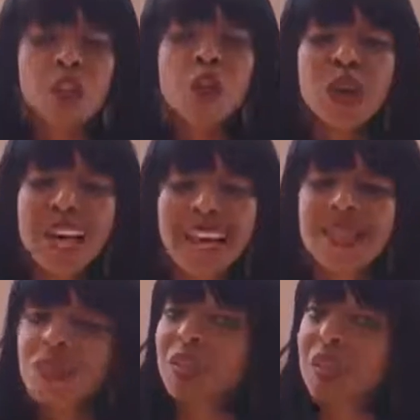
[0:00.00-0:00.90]
So you can
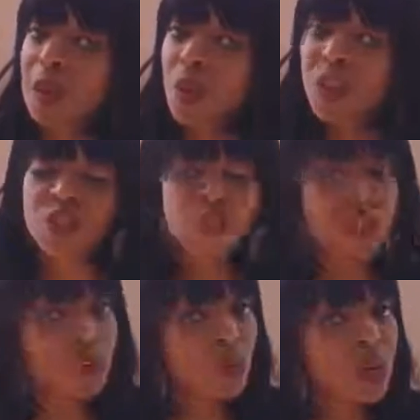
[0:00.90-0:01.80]
ask them the same questions,
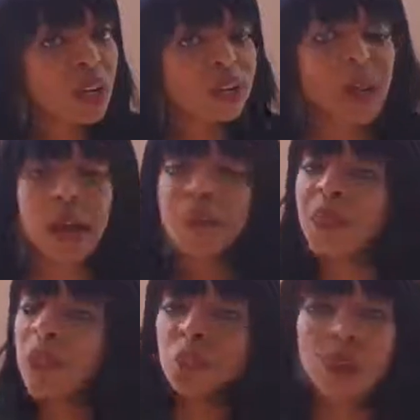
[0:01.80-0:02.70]
and in real time,
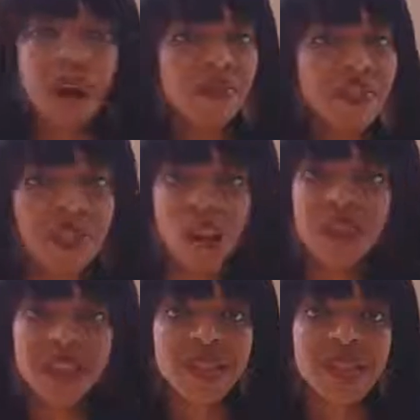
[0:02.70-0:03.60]
you have this
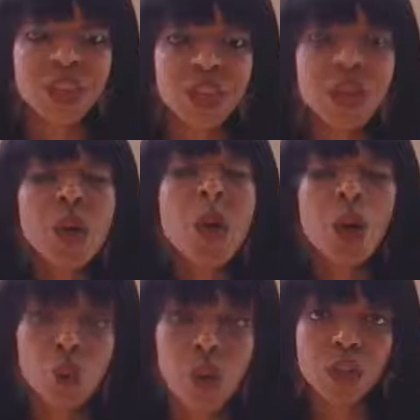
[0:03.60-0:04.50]
healthy discussion
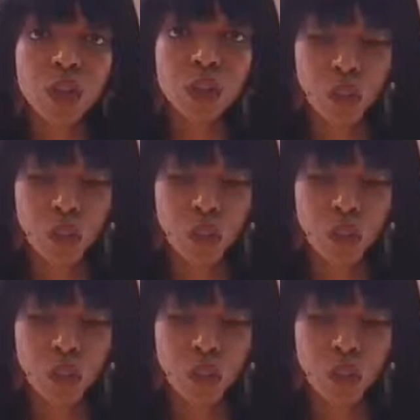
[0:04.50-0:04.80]
on what to